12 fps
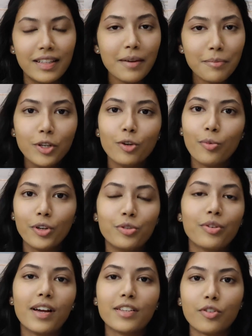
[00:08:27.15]
Let me know what
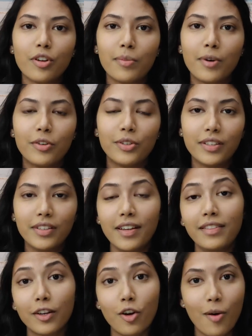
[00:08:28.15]
you guys thought about it
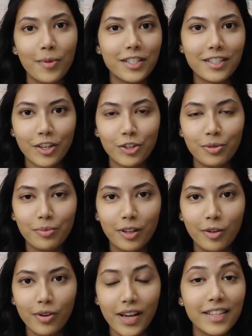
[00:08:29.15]
in the comment section
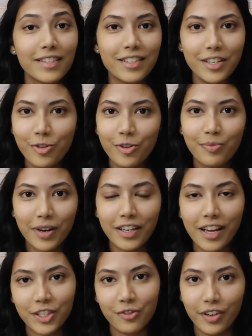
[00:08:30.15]
below, and see you in my
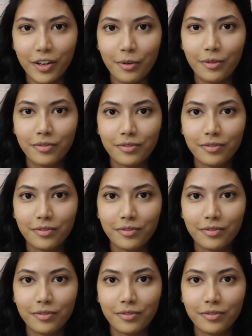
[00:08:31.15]
next video.